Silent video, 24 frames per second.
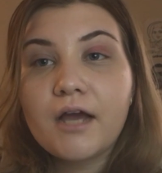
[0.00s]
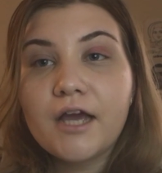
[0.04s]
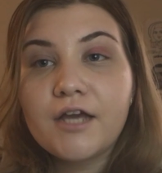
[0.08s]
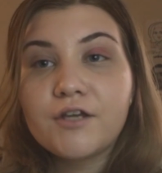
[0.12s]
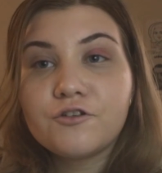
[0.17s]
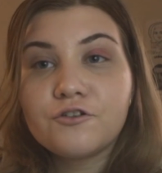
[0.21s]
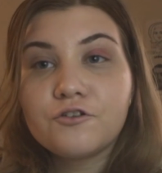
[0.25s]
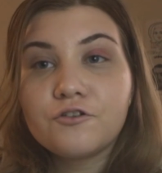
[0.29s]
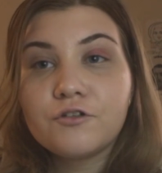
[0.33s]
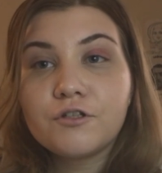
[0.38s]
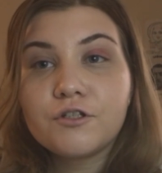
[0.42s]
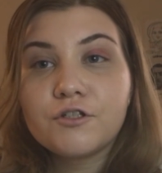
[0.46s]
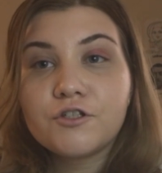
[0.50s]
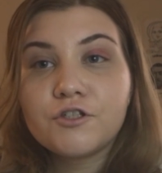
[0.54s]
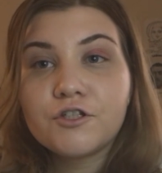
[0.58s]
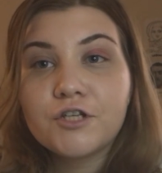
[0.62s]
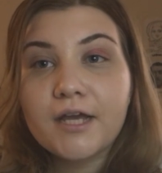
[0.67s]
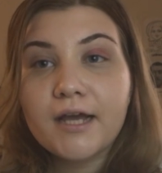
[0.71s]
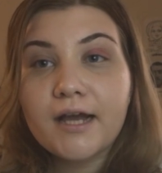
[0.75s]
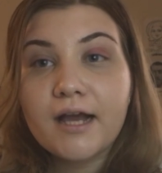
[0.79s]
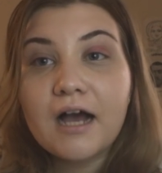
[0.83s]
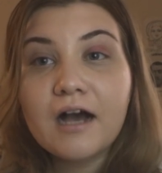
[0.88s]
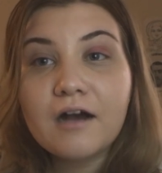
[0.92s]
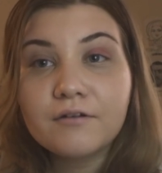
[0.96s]
should
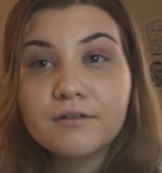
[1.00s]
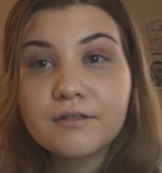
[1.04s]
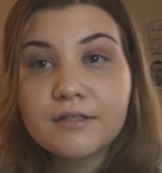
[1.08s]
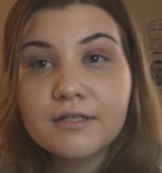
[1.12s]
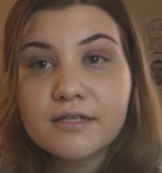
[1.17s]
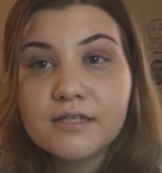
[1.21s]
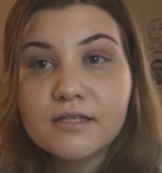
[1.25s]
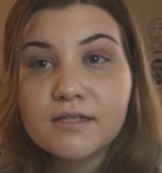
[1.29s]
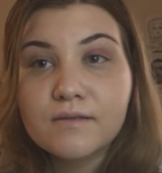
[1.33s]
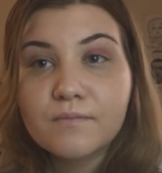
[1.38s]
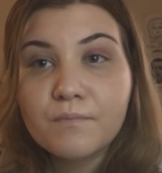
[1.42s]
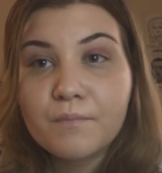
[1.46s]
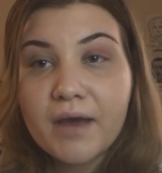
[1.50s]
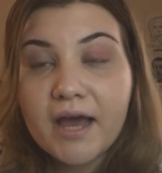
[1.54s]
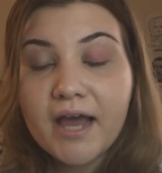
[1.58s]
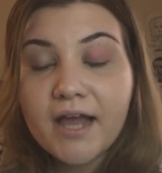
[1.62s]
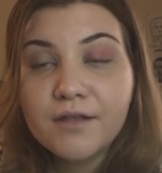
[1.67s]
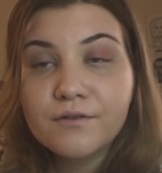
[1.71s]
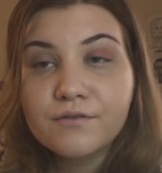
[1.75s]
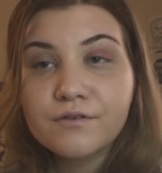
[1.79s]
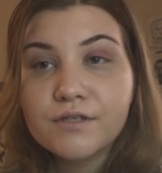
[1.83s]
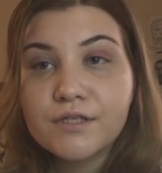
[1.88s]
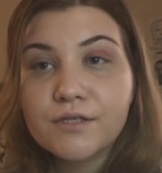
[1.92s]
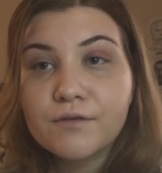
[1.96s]
check out this
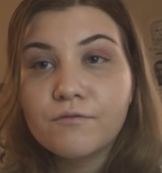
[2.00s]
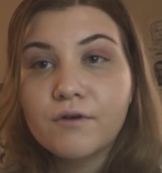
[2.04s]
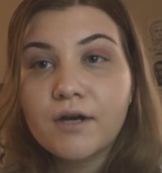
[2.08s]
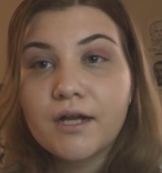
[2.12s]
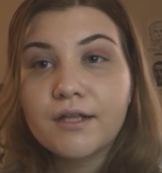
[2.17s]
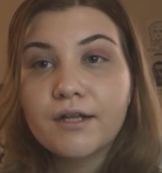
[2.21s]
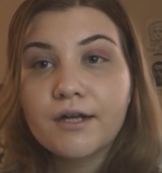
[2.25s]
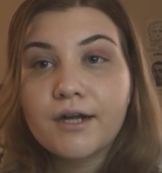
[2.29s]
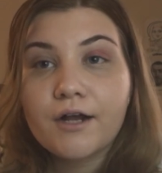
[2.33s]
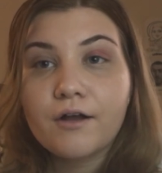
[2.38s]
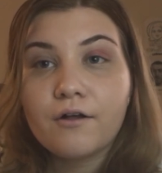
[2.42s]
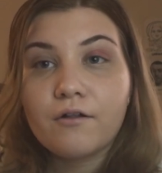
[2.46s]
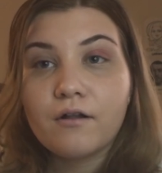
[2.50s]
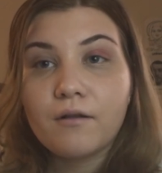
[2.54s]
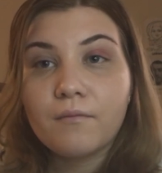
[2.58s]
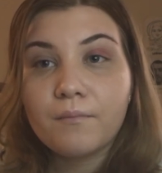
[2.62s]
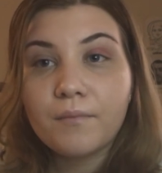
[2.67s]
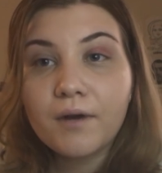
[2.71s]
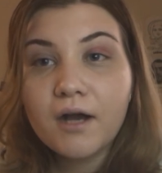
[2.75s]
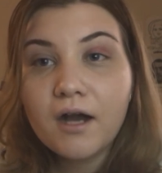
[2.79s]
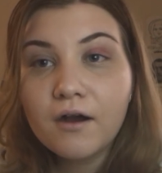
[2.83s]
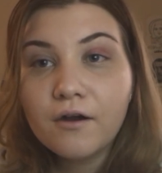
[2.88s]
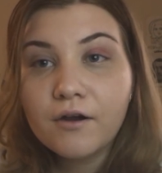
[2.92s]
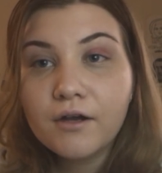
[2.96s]
band to see what they're all
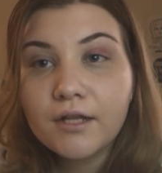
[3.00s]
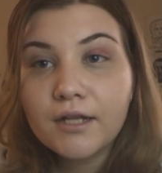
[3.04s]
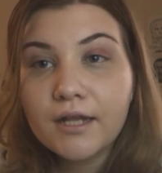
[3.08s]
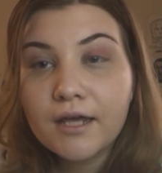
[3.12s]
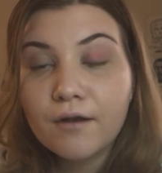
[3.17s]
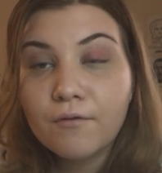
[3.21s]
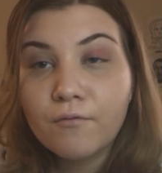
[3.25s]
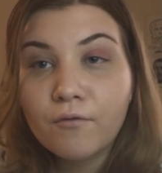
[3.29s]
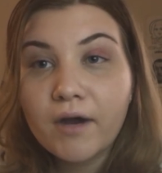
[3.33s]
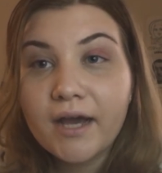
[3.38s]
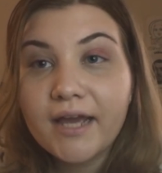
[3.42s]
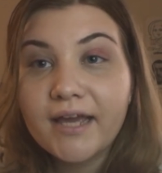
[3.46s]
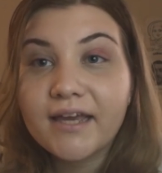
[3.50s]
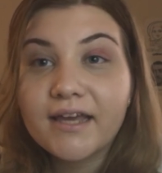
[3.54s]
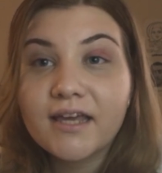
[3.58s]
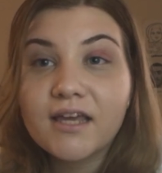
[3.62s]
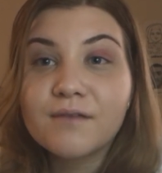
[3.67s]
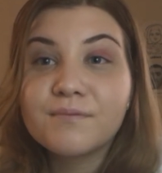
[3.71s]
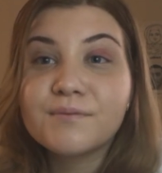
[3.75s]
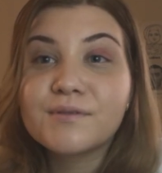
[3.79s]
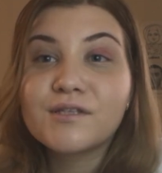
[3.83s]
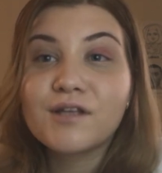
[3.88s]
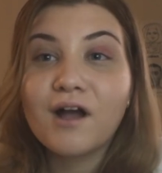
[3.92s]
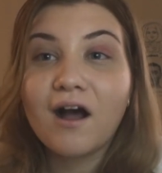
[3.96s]
about and why he
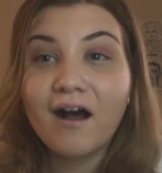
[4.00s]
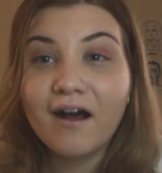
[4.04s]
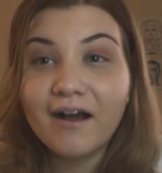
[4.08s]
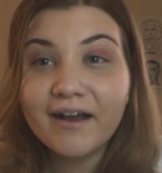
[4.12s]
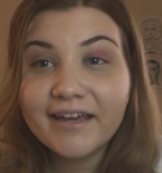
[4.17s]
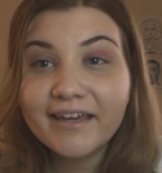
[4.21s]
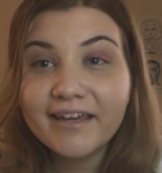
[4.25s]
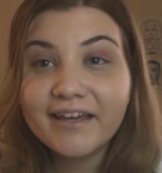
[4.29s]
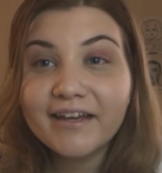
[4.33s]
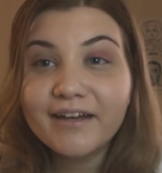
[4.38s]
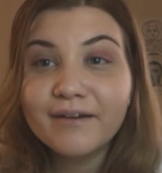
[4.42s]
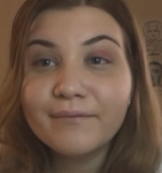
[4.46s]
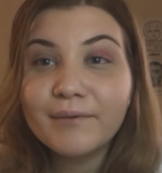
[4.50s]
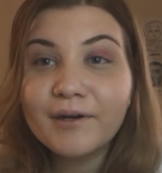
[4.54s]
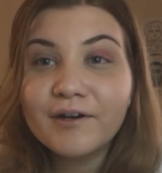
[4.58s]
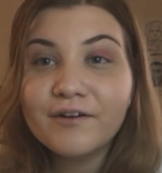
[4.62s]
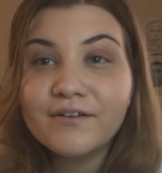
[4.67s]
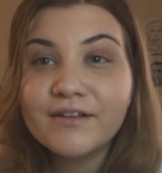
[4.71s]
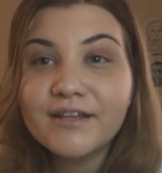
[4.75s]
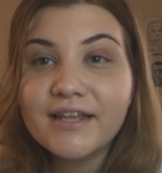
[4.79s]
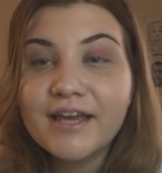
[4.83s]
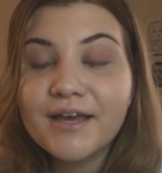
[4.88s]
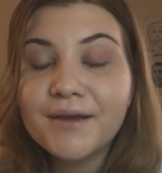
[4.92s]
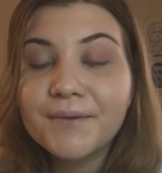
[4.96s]
keeps talking
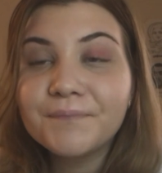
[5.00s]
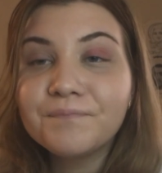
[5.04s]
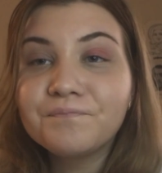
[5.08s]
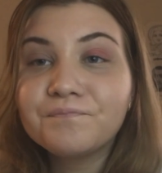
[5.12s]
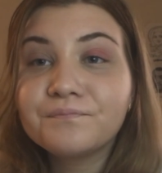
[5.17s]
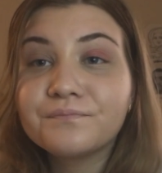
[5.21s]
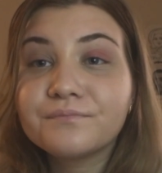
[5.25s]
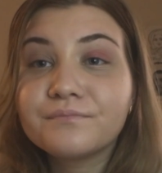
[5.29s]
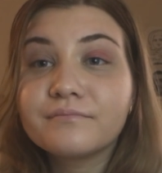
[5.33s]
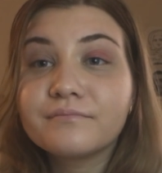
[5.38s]
about them.